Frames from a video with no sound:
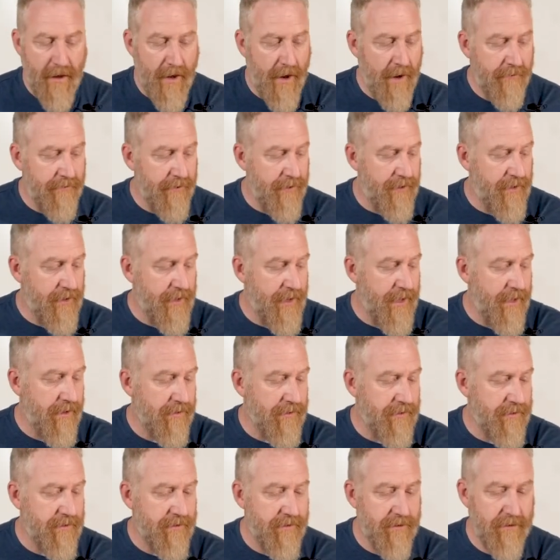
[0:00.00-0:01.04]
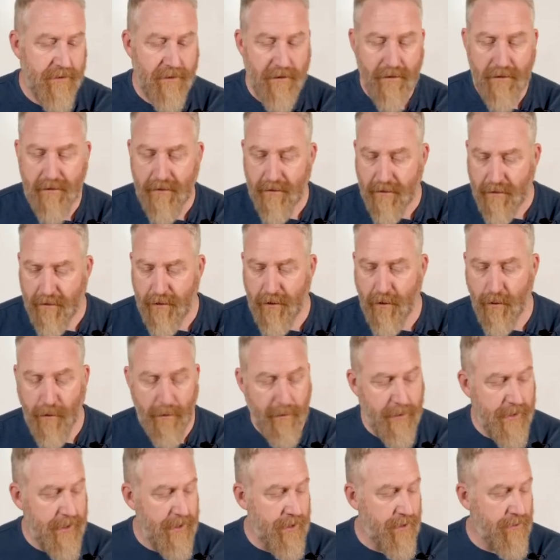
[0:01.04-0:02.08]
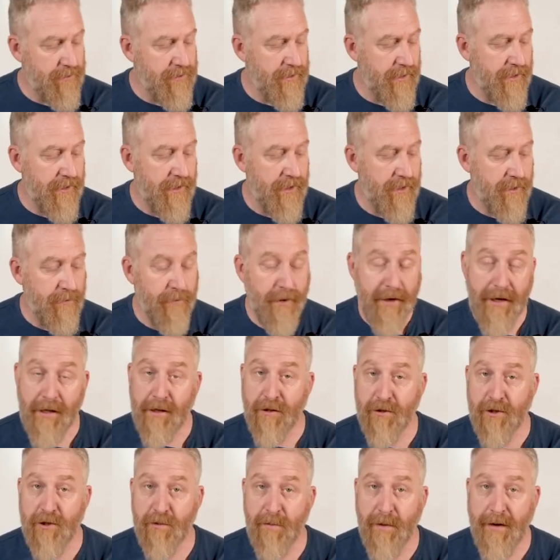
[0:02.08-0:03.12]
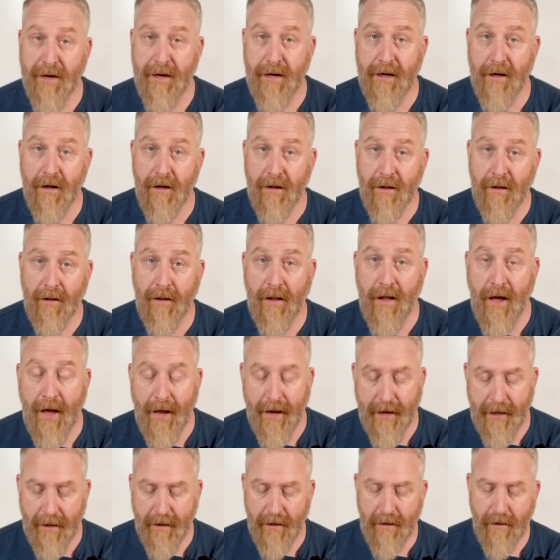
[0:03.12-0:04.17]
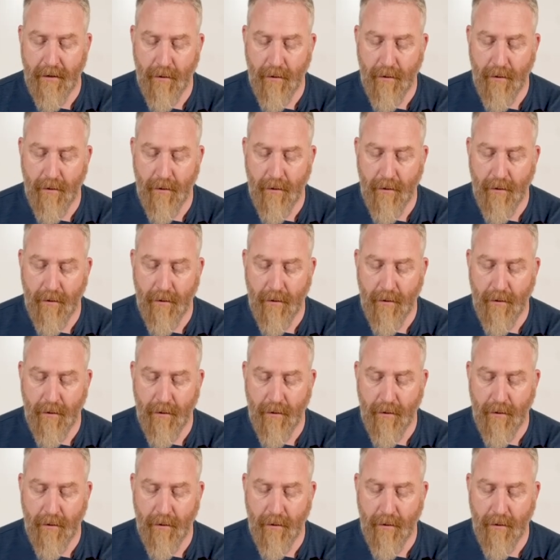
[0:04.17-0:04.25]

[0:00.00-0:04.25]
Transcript: Everything else, you would be using a regular spinning line